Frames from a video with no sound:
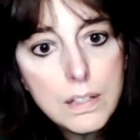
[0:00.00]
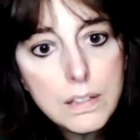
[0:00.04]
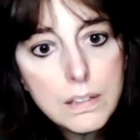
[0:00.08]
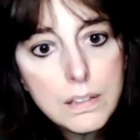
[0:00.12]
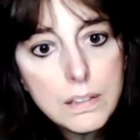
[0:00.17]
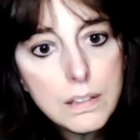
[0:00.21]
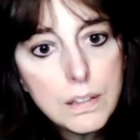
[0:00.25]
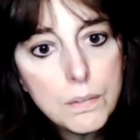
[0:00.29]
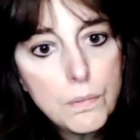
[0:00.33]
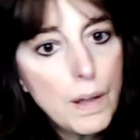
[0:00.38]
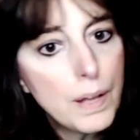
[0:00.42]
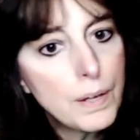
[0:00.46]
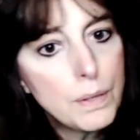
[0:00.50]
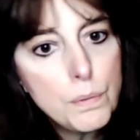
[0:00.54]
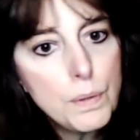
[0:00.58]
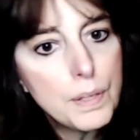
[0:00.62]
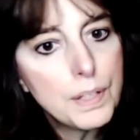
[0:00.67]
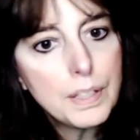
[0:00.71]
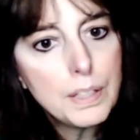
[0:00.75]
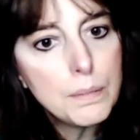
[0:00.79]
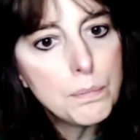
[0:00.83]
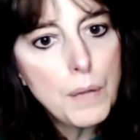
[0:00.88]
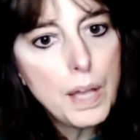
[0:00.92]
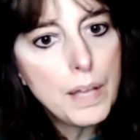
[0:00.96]
oh, I don't
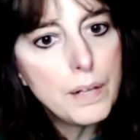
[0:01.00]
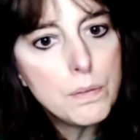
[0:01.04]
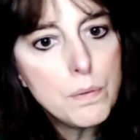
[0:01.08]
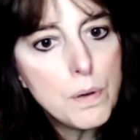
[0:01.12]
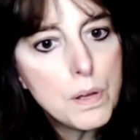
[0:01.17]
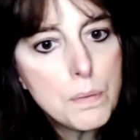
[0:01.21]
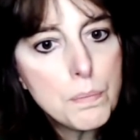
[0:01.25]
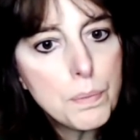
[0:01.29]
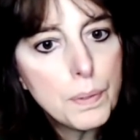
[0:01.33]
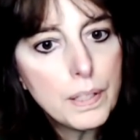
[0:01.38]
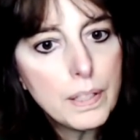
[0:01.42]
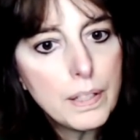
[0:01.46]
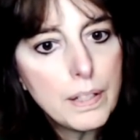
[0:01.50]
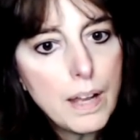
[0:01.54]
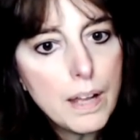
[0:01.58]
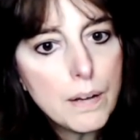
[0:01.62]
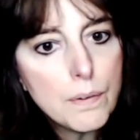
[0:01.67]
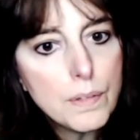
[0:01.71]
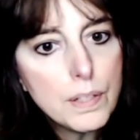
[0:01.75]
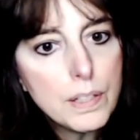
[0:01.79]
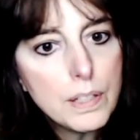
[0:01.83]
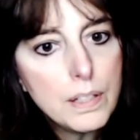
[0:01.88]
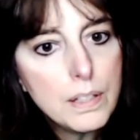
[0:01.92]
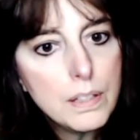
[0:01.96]
want to bring it out
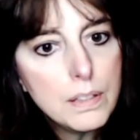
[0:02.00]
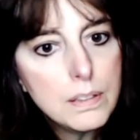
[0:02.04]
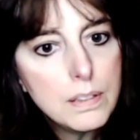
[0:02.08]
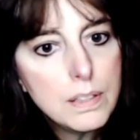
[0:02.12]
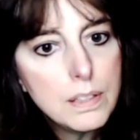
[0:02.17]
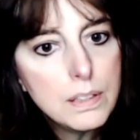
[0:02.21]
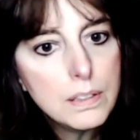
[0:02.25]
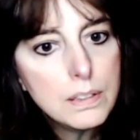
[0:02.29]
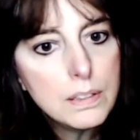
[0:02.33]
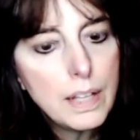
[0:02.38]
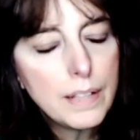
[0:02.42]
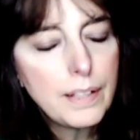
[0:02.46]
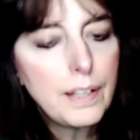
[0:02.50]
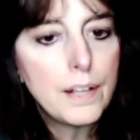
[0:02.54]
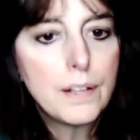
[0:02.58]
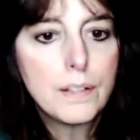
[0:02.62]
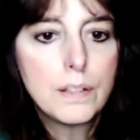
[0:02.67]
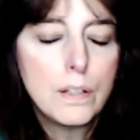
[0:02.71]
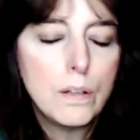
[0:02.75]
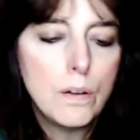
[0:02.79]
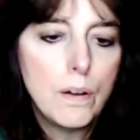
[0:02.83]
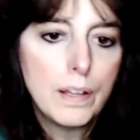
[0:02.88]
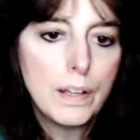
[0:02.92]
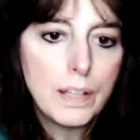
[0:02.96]
right now. I gotta
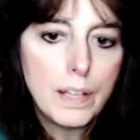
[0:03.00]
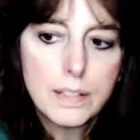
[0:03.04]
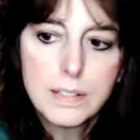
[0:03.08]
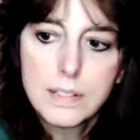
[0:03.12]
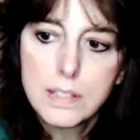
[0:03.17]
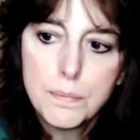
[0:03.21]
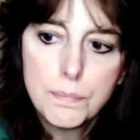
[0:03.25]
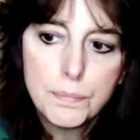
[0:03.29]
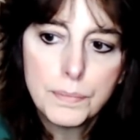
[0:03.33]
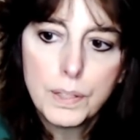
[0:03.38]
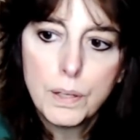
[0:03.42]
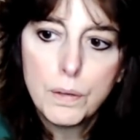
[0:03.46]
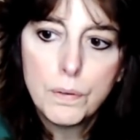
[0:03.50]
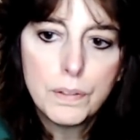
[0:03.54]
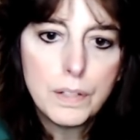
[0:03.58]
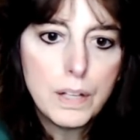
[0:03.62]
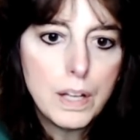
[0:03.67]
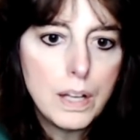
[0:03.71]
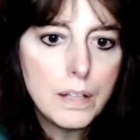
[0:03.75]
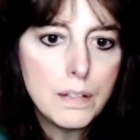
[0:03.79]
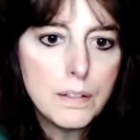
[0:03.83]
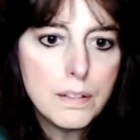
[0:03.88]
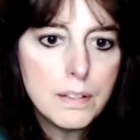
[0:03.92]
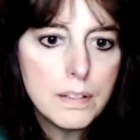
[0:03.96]
go. I got something going
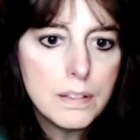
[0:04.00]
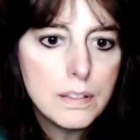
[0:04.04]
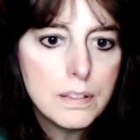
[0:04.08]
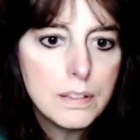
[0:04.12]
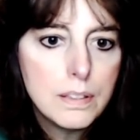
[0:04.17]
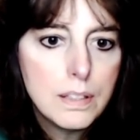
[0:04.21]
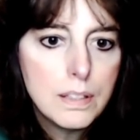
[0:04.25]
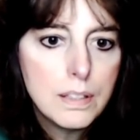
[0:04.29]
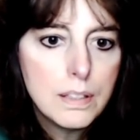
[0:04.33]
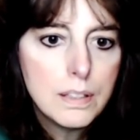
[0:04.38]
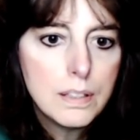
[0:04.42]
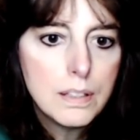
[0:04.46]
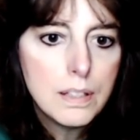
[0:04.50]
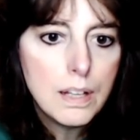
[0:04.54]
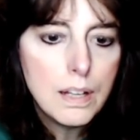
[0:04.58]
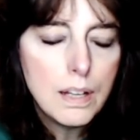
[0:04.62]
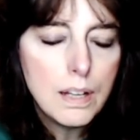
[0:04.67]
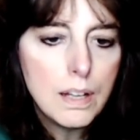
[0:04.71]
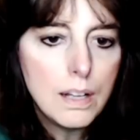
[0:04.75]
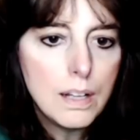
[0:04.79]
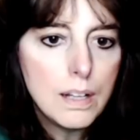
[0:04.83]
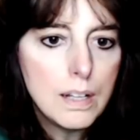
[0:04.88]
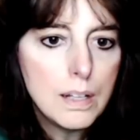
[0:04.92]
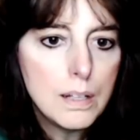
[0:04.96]
on.
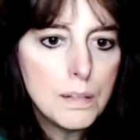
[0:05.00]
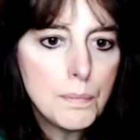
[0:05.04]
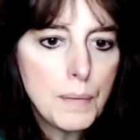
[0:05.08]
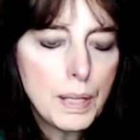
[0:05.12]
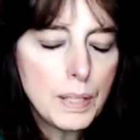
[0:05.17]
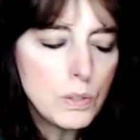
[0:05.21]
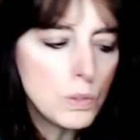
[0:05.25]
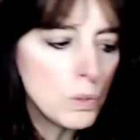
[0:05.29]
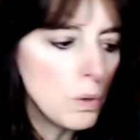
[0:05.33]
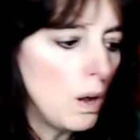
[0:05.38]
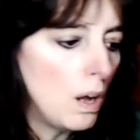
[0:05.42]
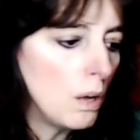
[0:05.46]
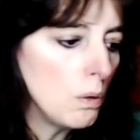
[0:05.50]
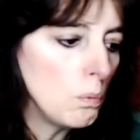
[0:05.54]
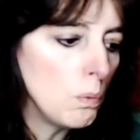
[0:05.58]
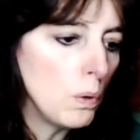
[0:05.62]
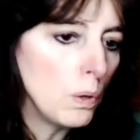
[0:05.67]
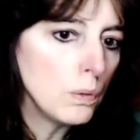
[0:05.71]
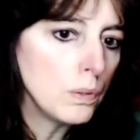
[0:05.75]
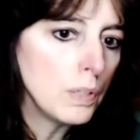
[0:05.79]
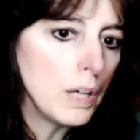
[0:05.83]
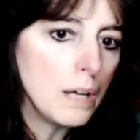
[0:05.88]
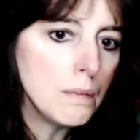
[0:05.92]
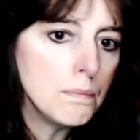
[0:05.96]
My dog
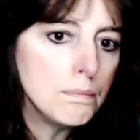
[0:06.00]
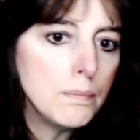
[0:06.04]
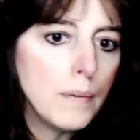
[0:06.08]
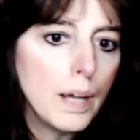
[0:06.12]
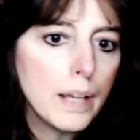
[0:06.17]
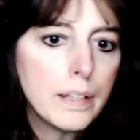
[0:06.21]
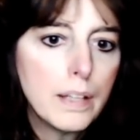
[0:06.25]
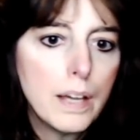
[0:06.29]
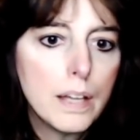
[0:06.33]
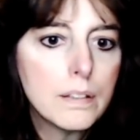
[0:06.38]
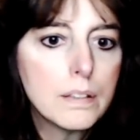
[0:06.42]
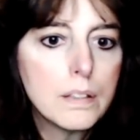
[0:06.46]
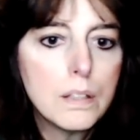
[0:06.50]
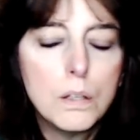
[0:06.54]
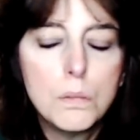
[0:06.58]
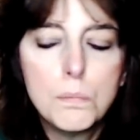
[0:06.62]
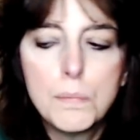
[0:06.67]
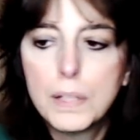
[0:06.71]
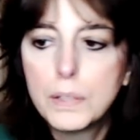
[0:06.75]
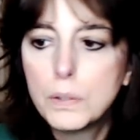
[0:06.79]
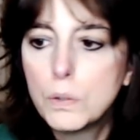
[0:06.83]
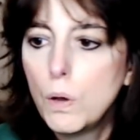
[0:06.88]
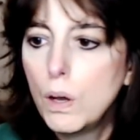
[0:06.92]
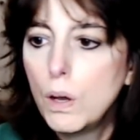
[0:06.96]
woke up. I gotta go.
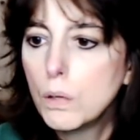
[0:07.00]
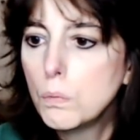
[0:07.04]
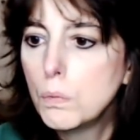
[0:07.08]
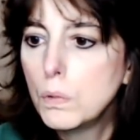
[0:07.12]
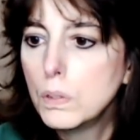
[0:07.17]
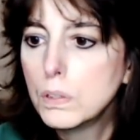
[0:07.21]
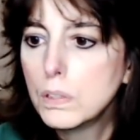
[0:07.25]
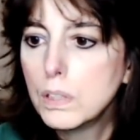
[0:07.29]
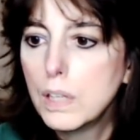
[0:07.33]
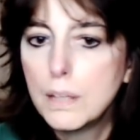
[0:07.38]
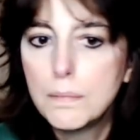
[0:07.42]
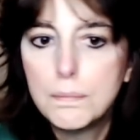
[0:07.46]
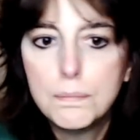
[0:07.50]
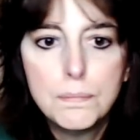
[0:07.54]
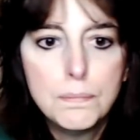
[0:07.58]
My dog woke up.